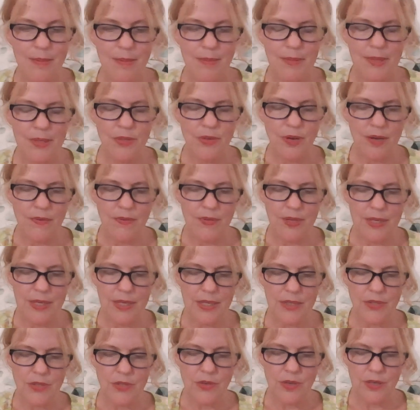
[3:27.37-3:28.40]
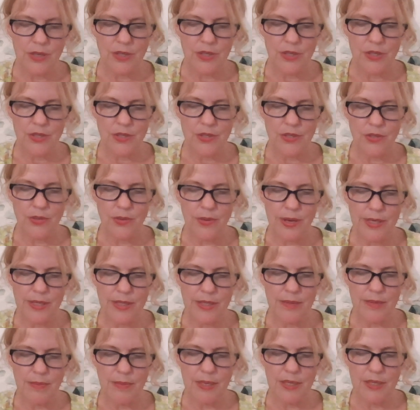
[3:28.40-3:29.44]
My traveling instructions
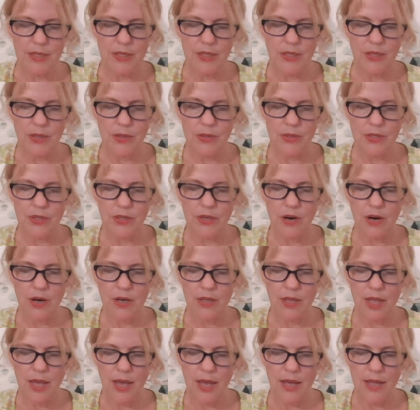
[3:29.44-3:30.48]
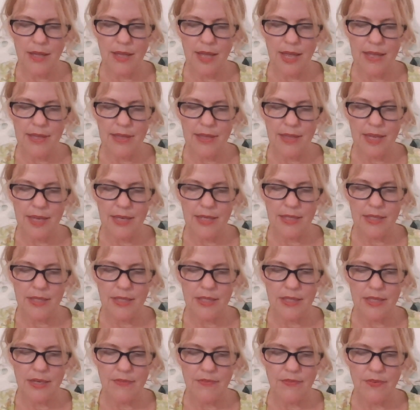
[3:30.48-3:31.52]
directed me to go to Carlisle and then
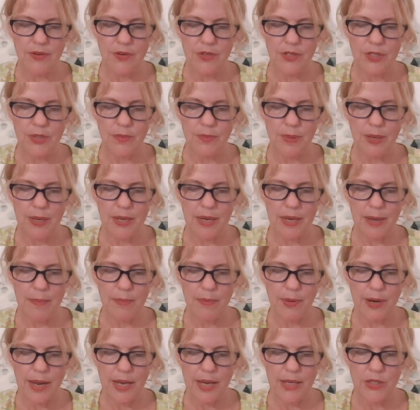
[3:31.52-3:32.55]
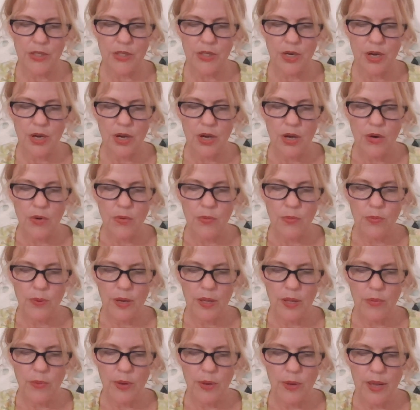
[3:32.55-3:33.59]
to diverge by a branch
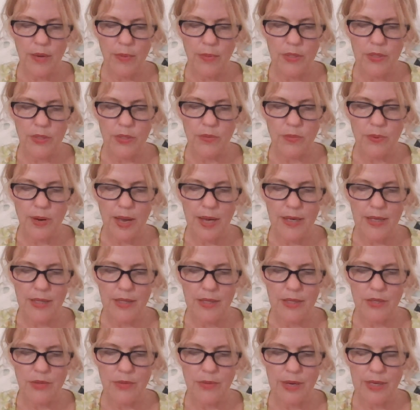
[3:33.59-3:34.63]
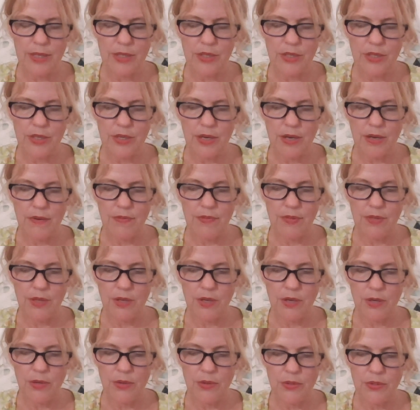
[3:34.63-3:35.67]
railway which ran in the direction of the
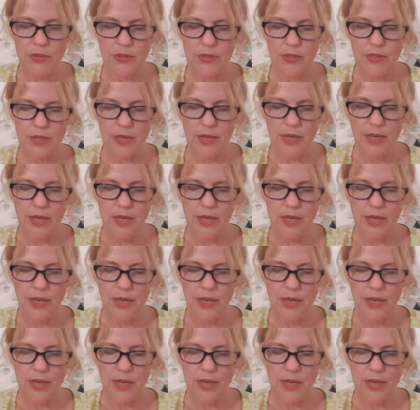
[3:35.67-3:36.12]
coast.